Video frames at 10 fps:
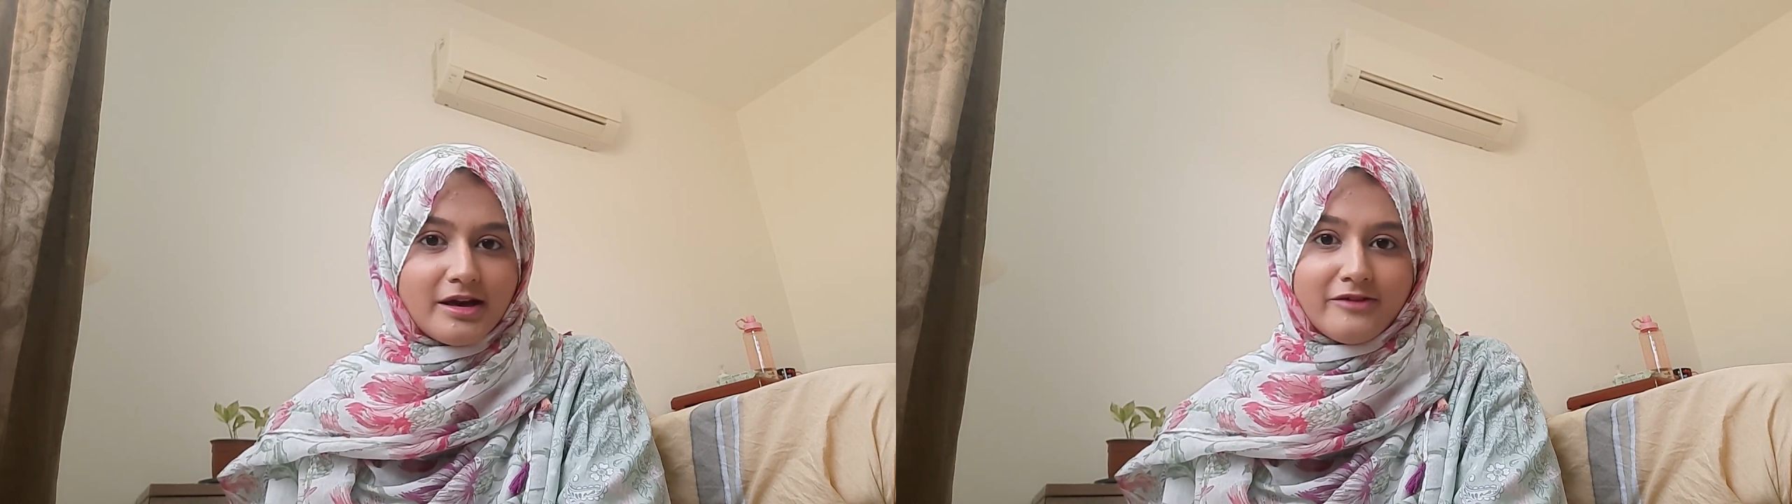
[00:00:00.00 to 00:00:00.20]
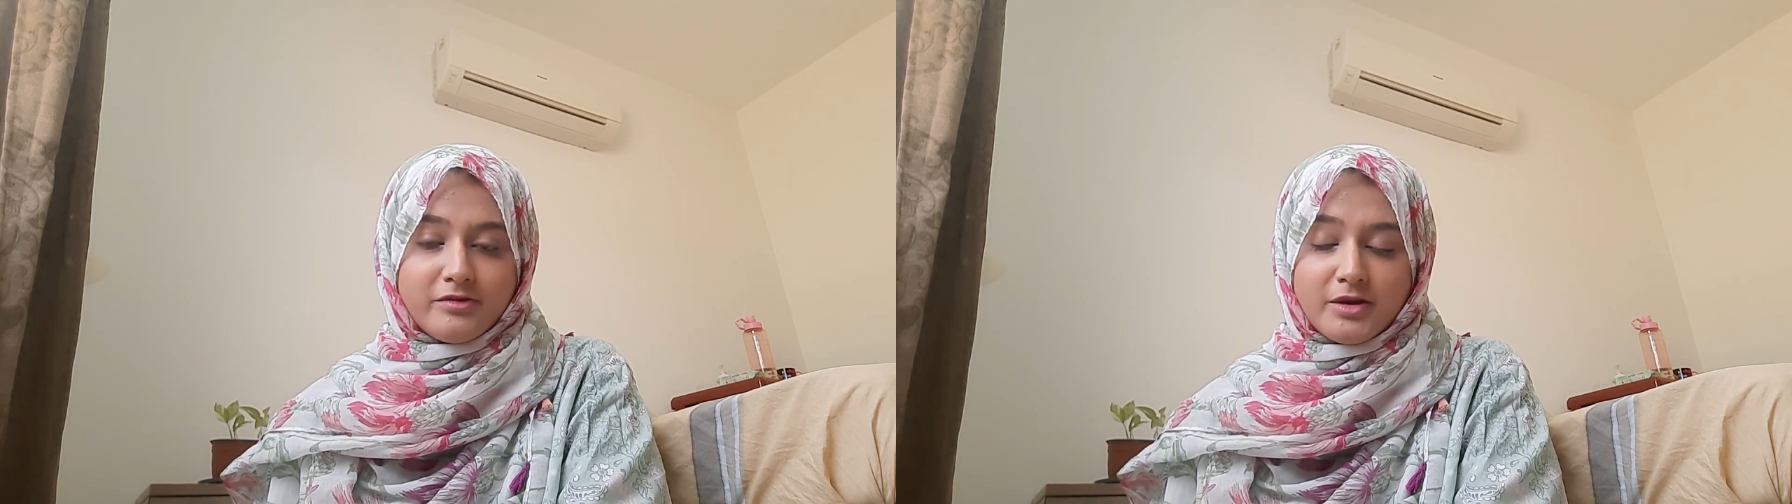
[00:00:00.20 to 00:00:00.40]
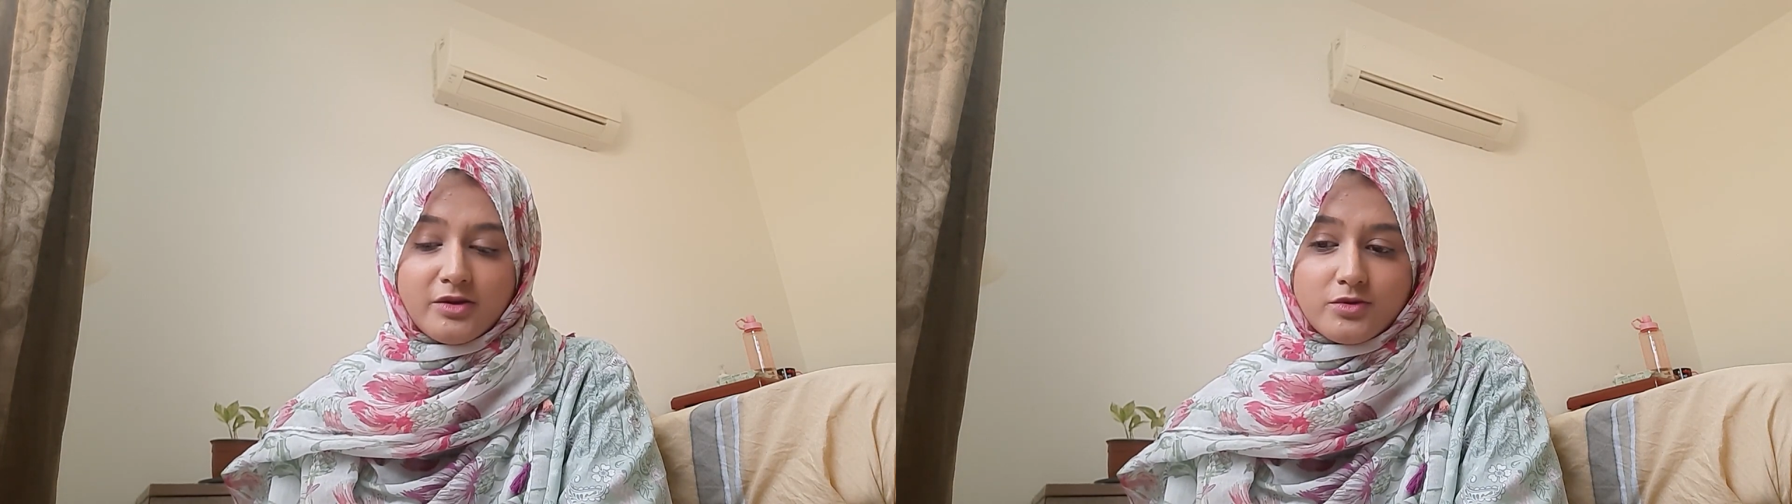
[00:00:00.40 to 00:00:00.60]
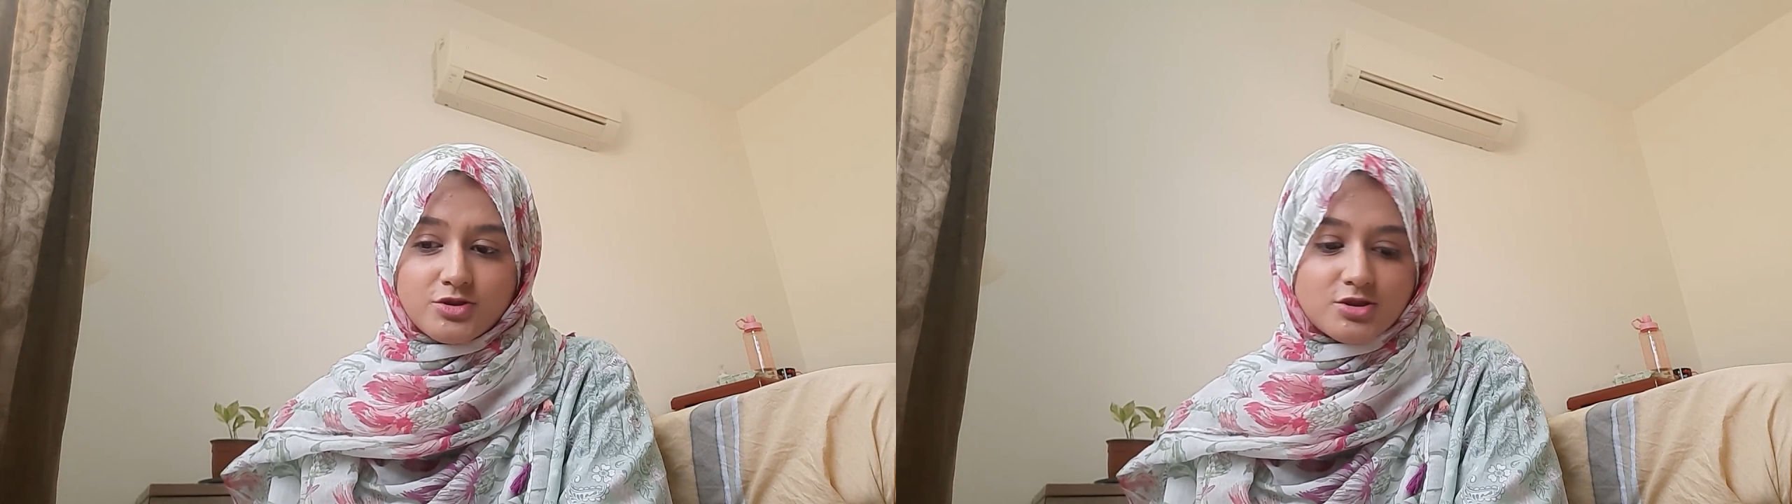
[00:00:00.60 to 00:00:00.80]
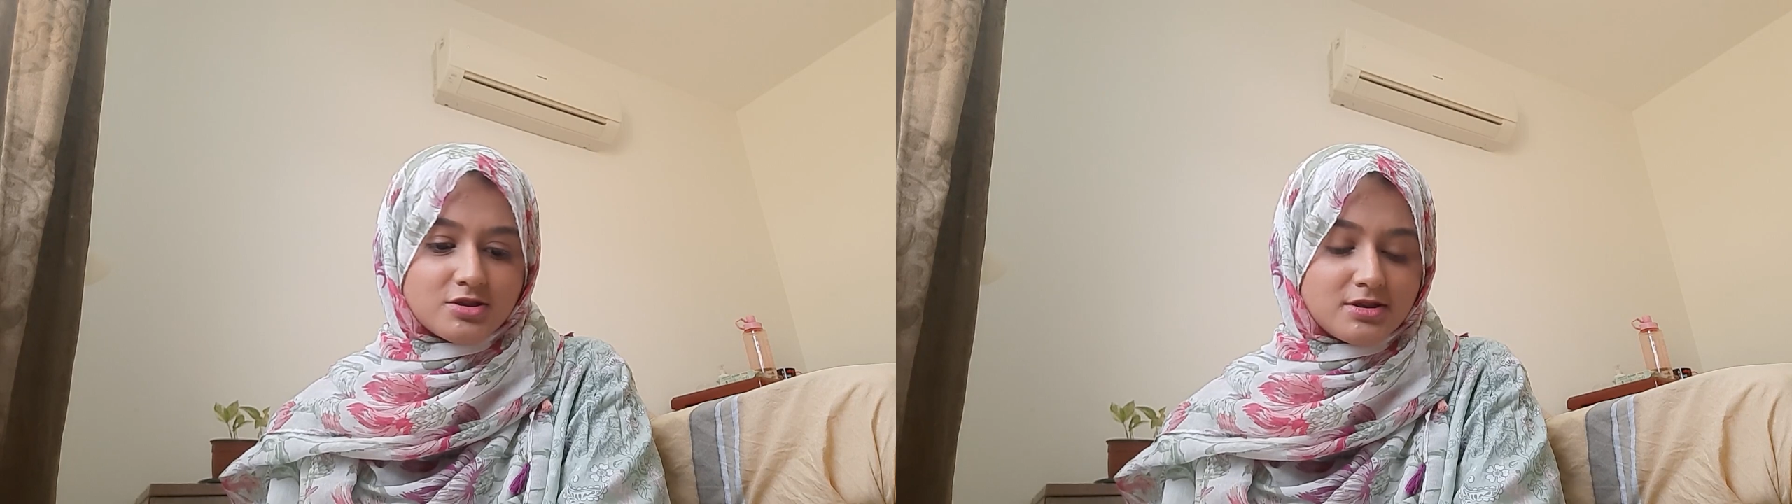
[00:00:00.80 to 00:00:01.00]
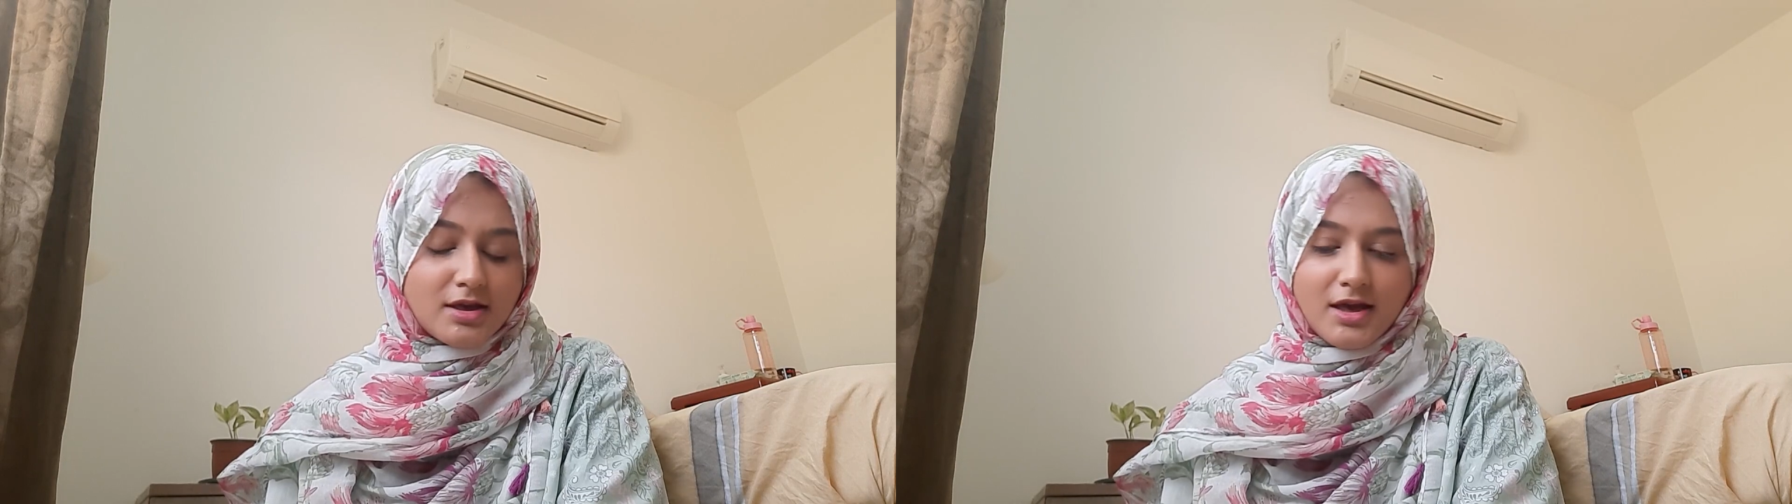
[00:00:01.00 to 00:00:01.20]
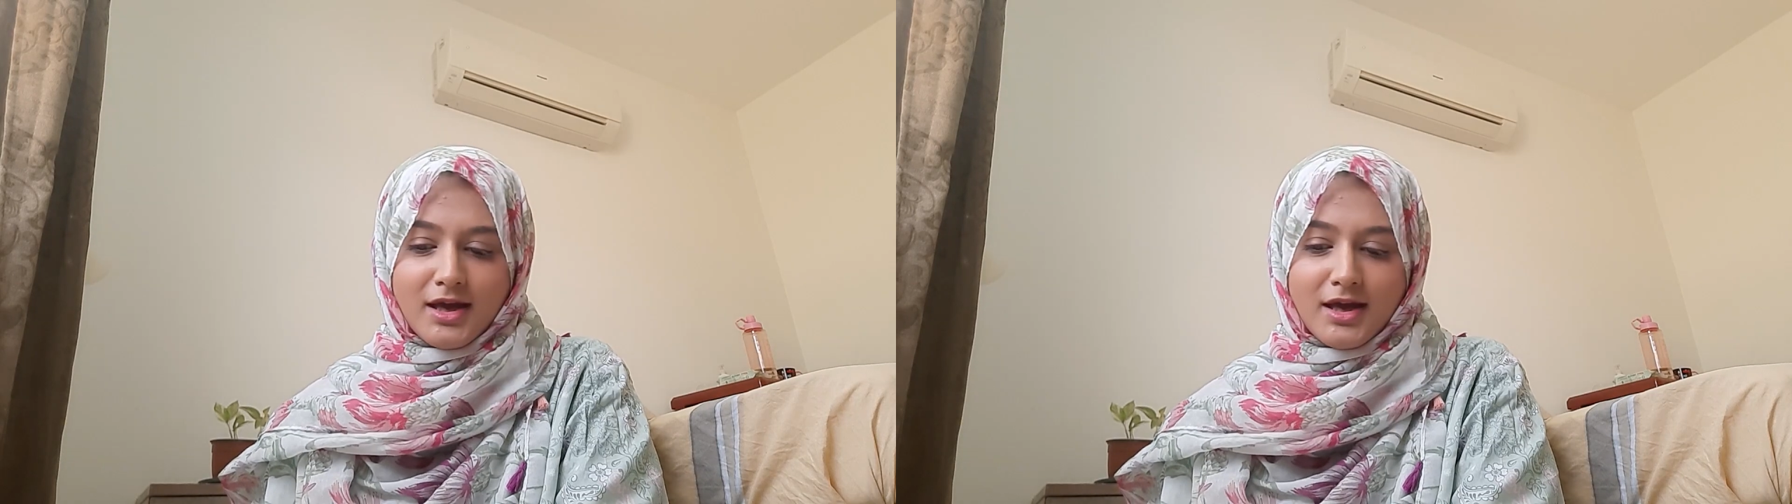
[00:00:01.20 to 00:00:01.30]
Everybody was just